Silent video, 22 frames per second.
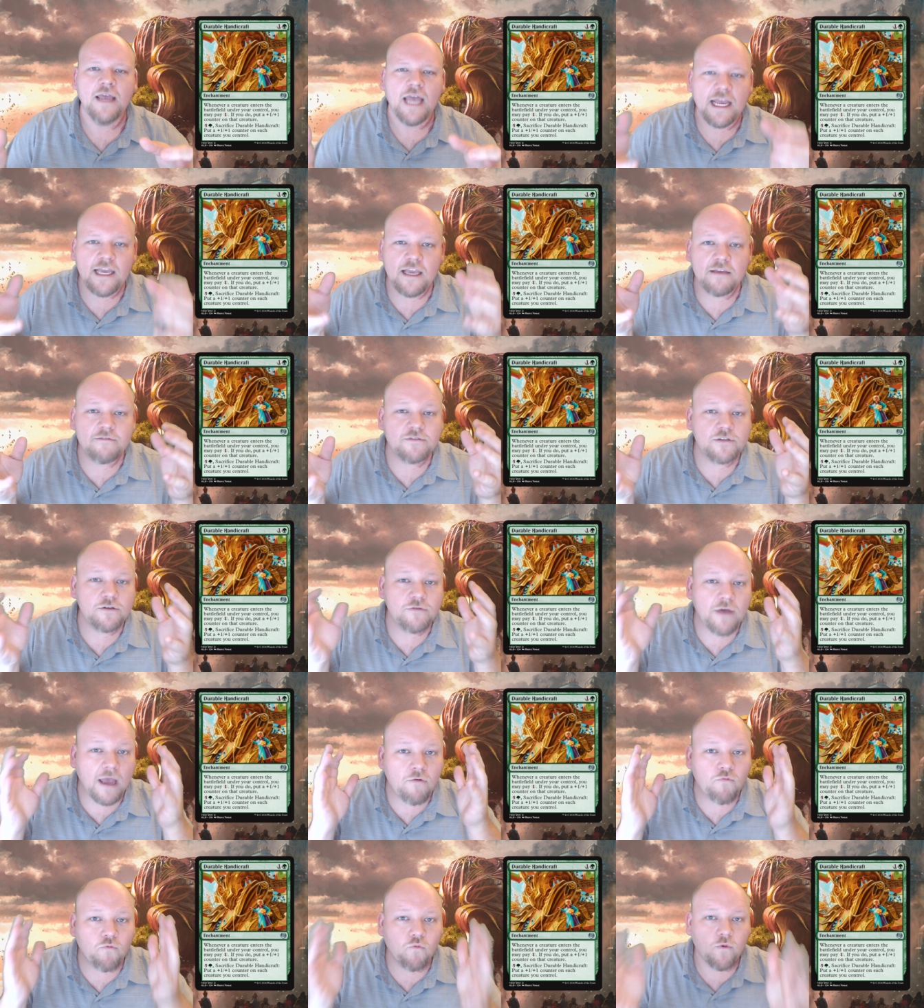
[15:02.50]
and gives you
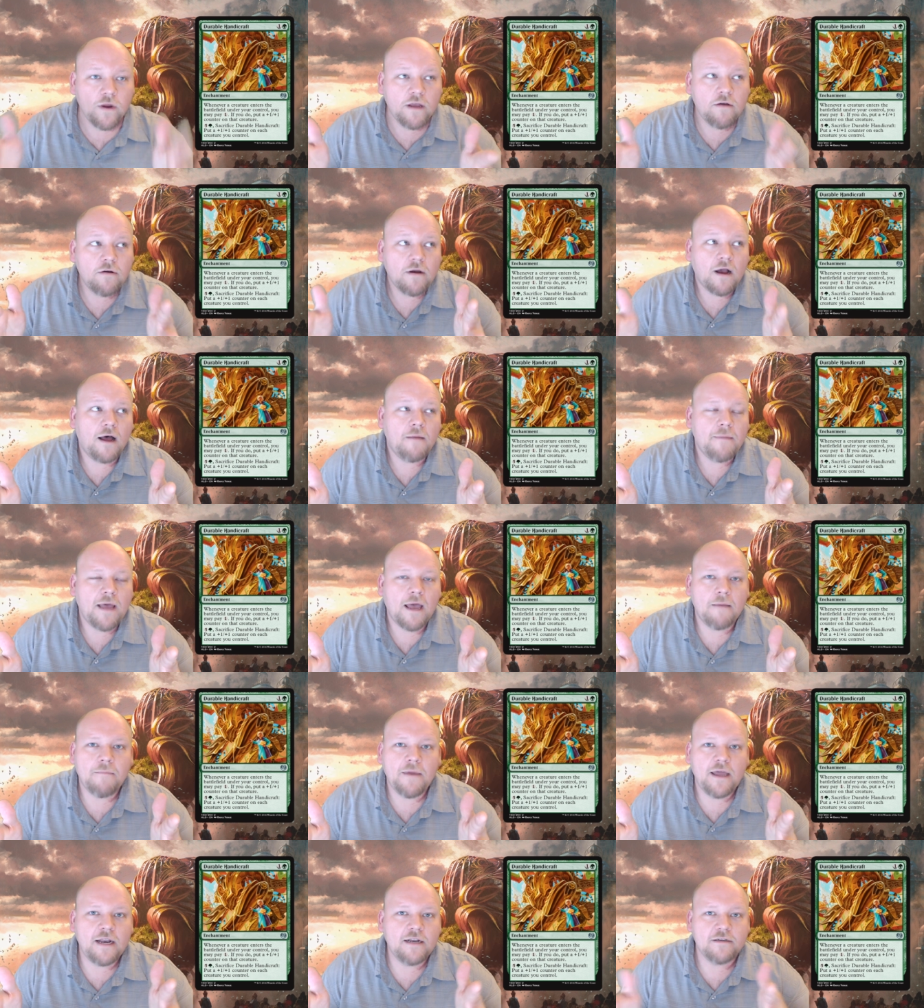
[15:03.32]
a real combat
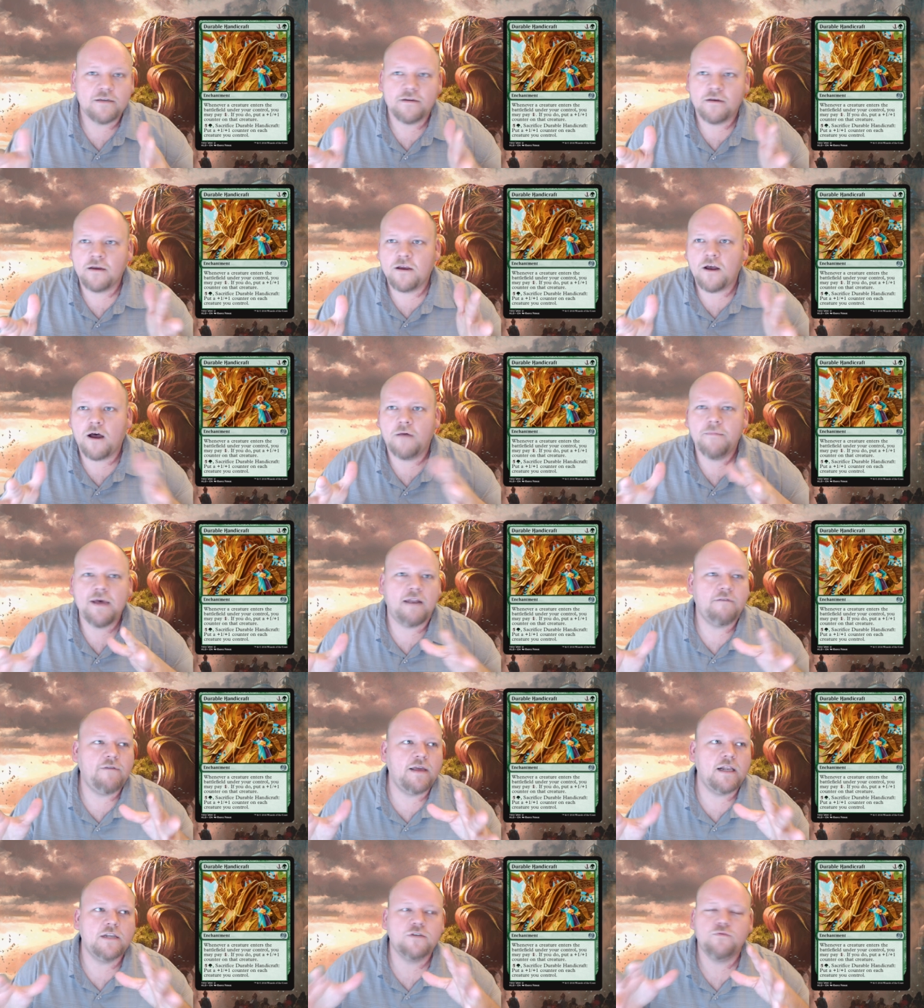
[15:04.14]
advantage a combat
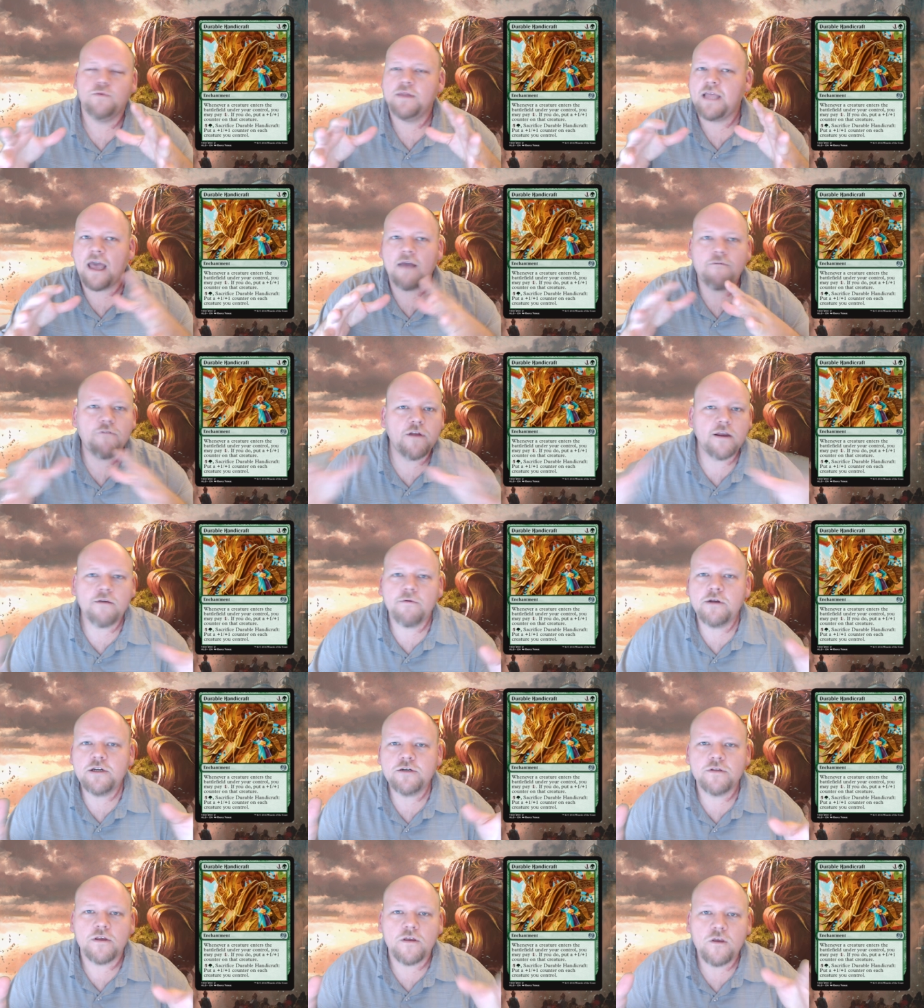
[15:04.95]
advantage with every
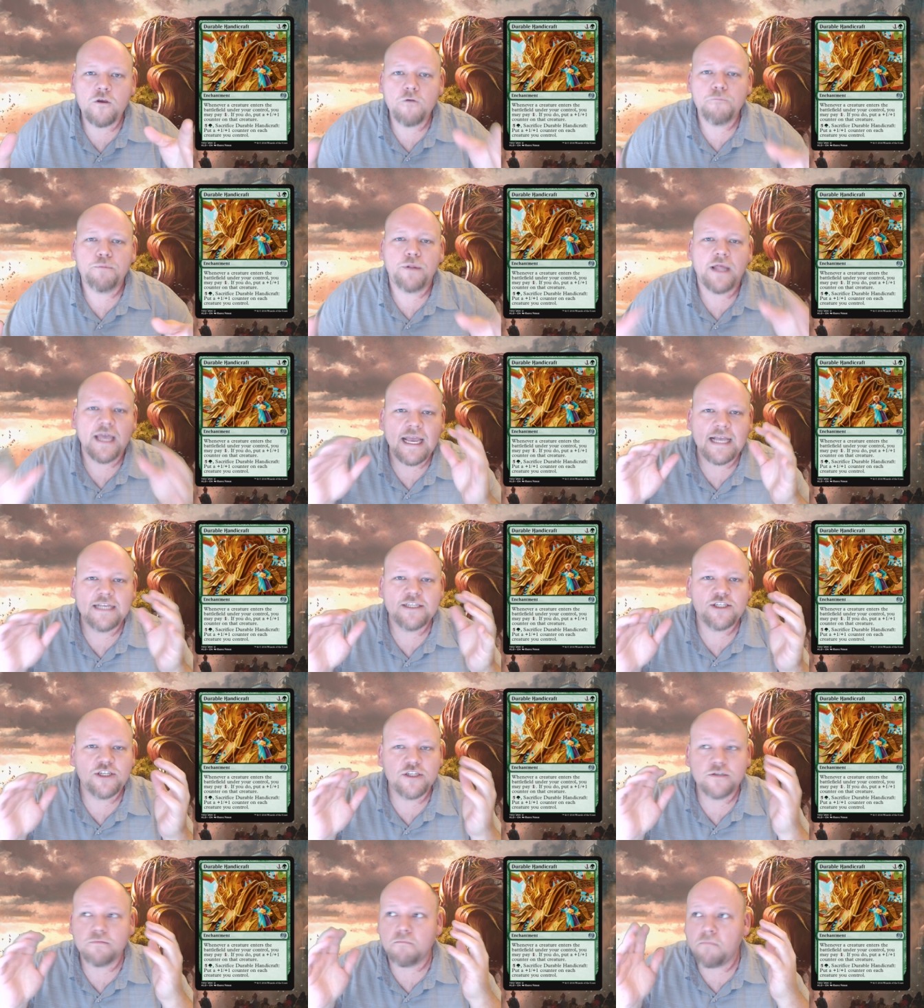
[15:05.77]
creature that you play is
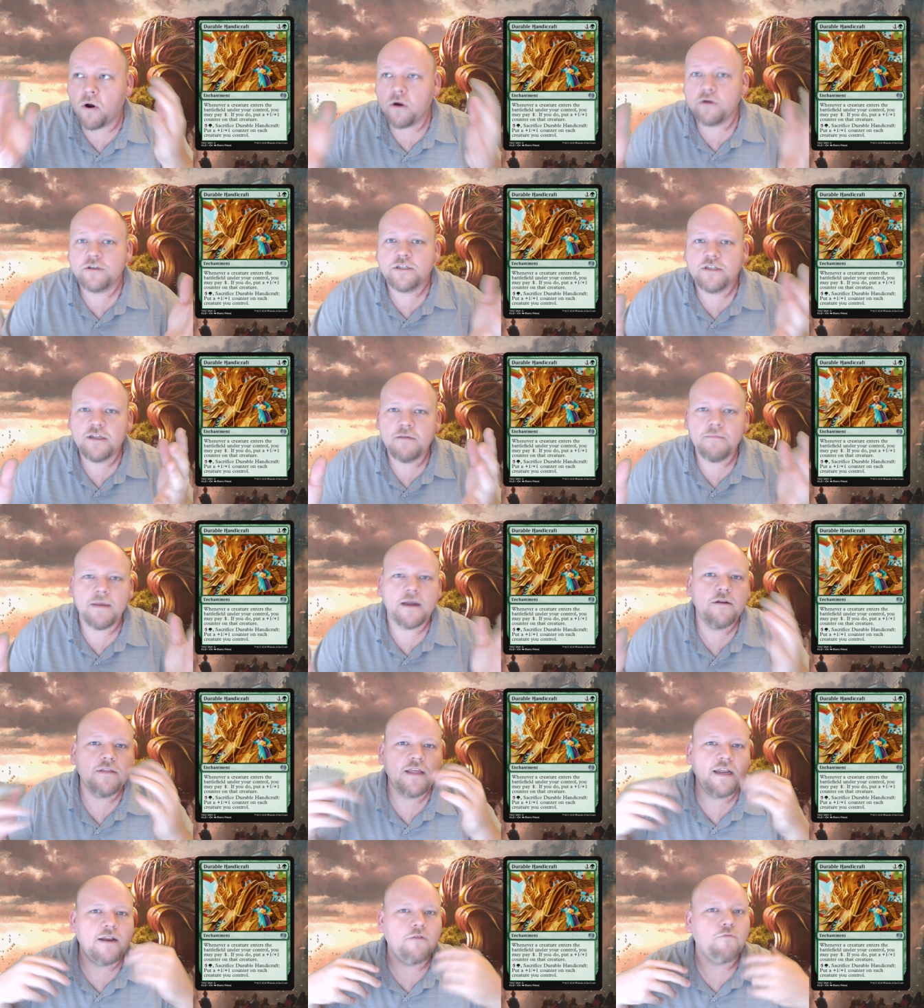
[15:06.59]
just marginally
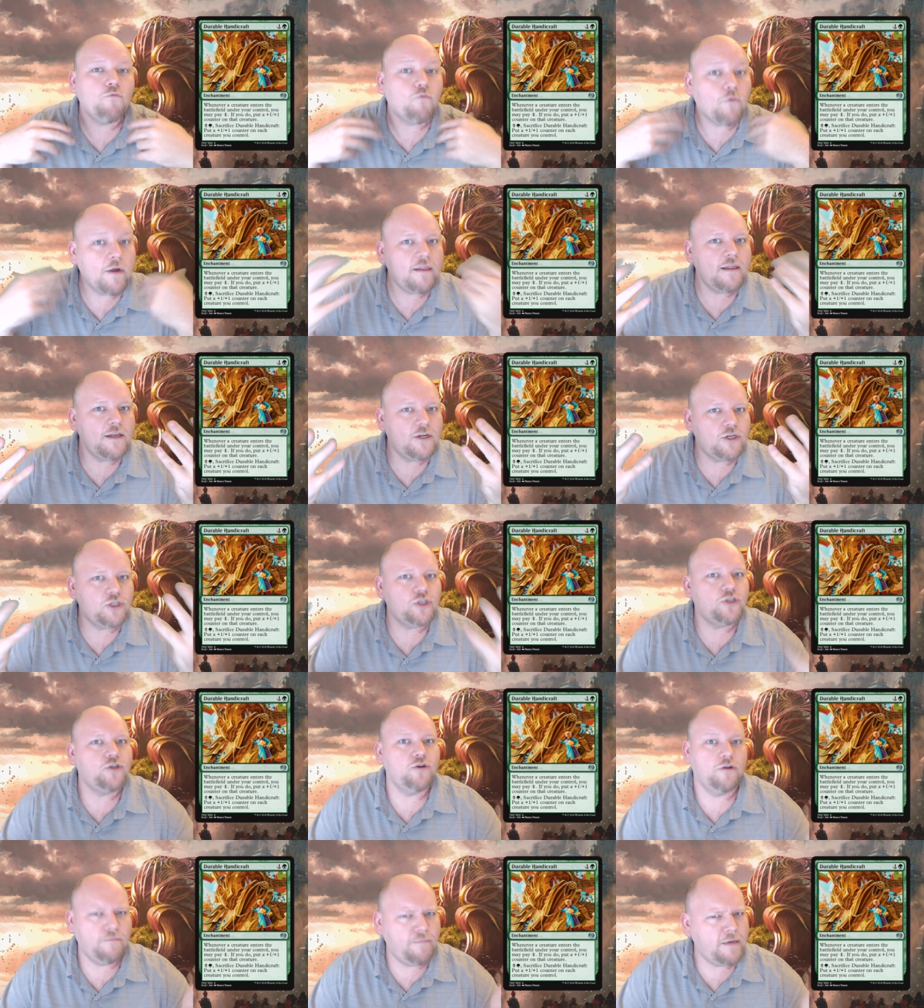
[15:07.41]
better than it really
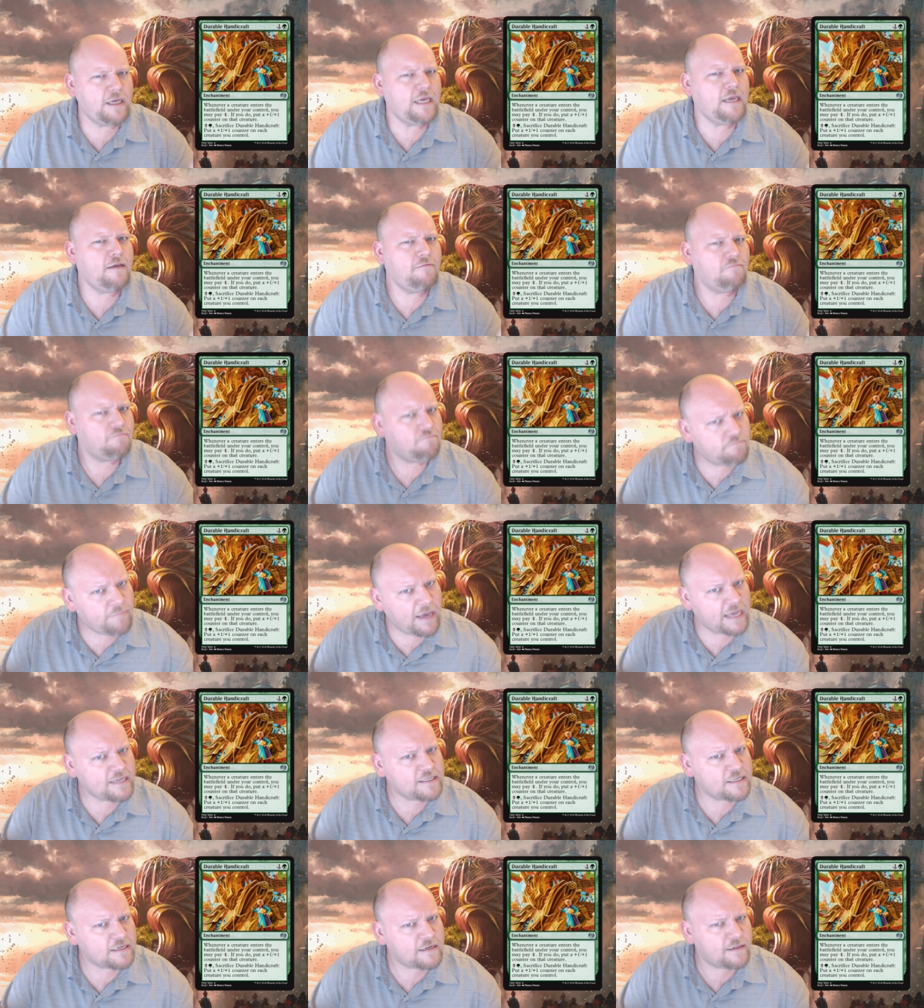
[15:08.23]
should be
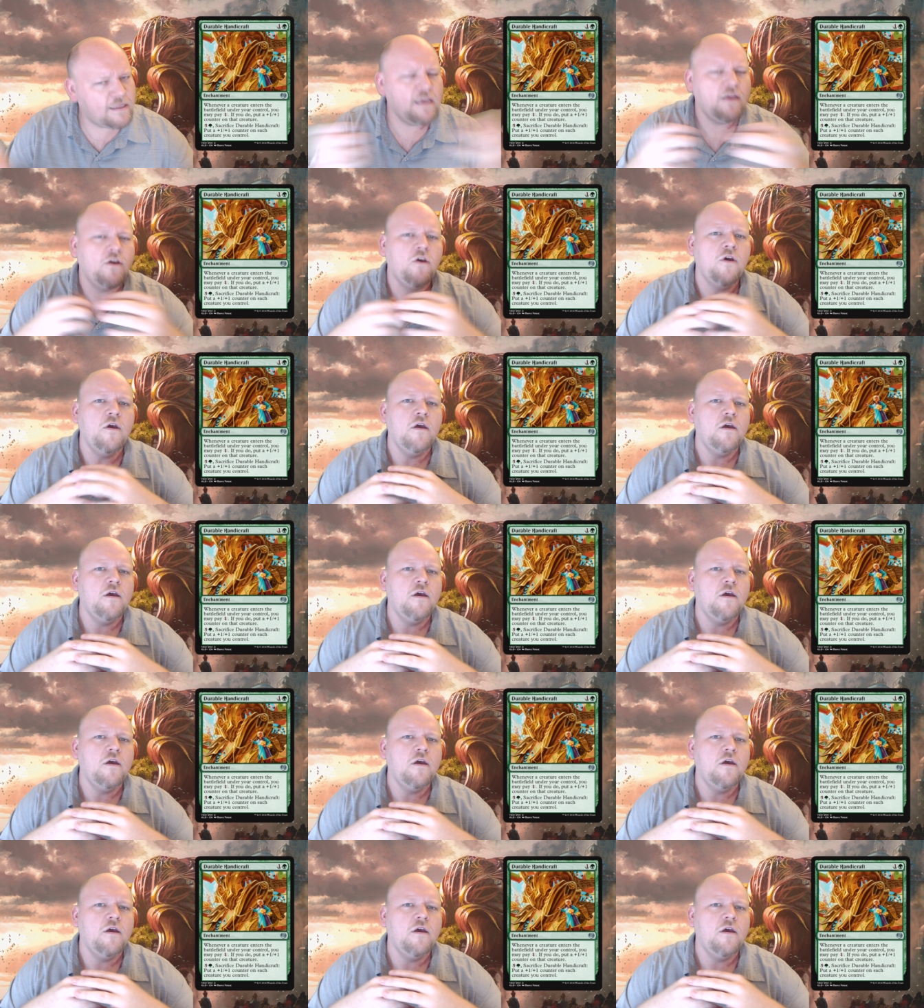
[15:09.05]
basically